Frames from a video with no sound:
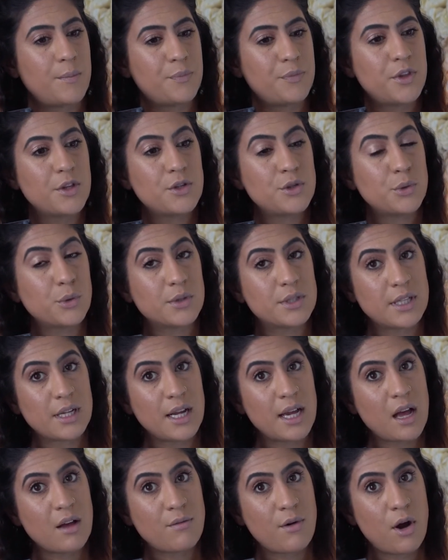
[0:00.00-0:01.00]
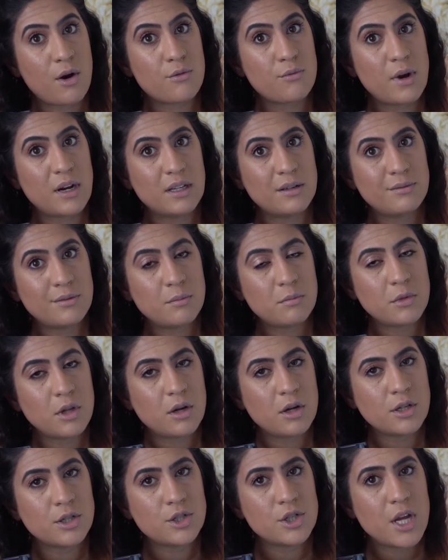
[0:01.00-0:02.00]
the tools that I have already from
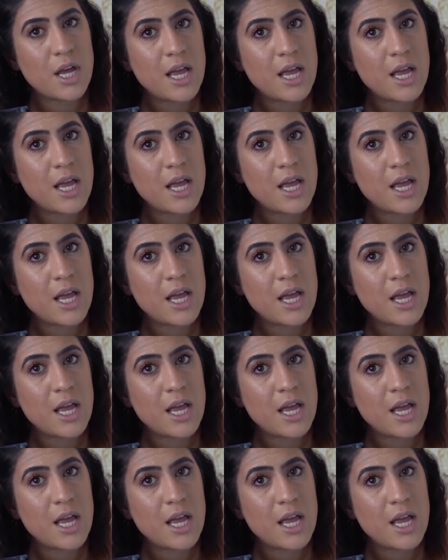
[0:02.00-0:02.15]
Launch,